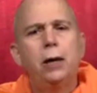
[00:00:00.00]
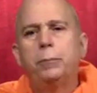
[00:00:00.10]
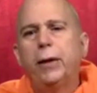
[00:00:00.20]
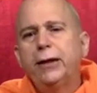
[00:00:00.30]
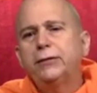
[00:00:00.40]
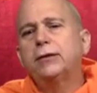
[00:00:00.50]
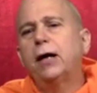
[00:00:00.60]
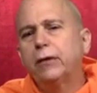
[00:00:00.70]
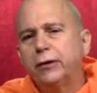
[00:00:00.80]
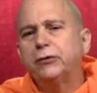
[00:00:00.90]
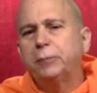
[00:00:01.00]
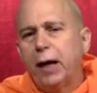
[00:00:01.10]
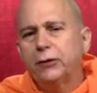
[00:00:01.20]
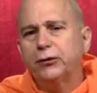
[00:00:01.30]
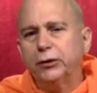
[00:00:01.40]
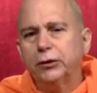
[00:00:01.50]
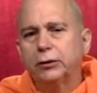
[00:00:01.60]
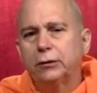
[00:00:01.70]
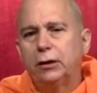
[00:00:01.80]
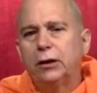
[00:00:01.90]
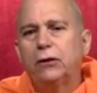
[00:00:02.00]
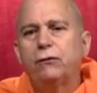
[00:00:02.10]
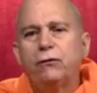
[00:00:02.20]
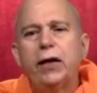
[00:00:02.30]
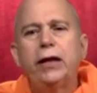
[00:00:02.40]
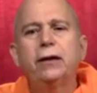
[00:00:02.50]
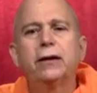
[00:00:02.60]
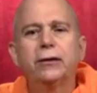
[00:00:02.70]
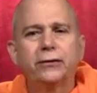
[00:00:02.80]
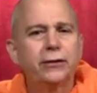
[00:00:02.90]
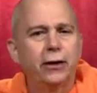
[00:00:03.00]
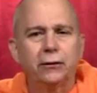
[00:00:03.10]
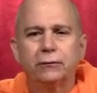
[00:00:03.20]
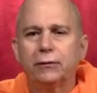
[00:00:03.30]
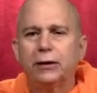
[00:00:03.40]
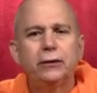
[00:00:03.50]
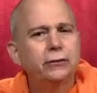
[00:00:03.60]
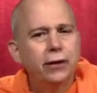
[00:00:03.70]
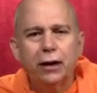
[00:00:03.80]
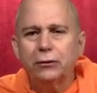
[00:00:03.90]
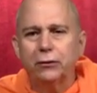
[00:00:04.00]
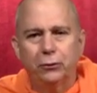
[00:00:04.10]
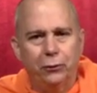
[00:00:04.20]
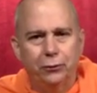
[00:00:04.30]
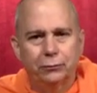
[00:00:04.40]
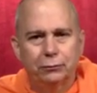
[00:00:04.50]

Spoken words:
Based on this passage, faith itself is not the goal.